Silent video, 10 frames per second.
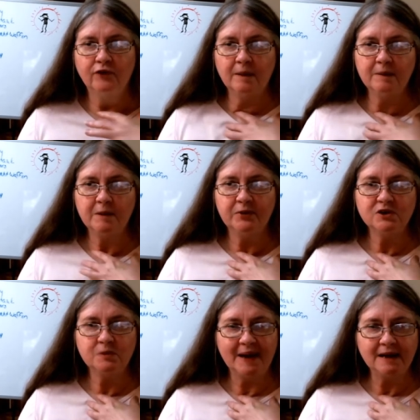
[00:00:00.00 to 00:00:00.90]
From the
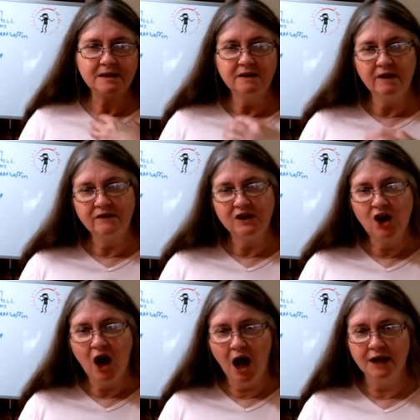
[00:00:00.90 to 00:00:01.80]
perspective
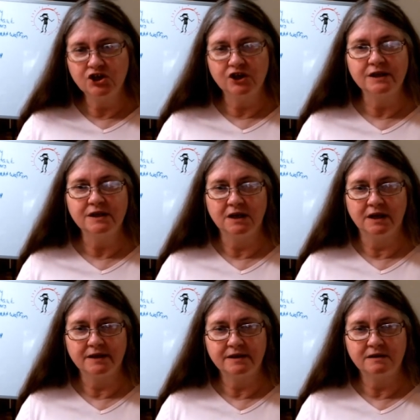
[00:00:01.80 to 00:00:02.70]
of the
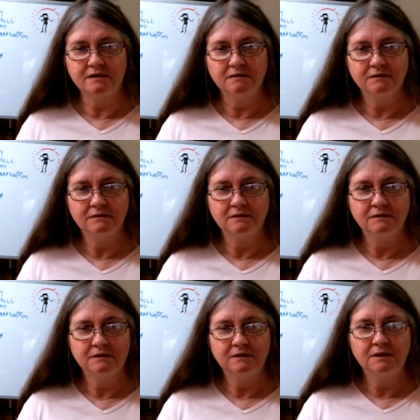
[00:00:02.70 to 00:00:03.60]
consciousness,
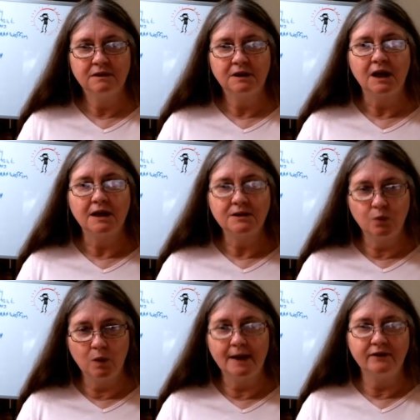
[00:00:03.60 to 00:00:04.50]

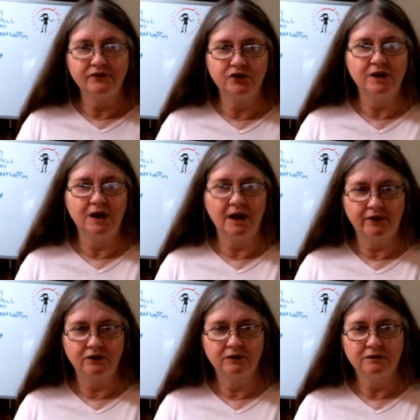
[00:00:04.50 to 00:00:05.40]
it's one after
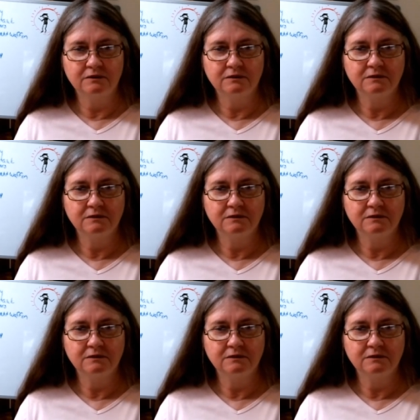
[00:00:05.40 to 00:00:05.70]
the other.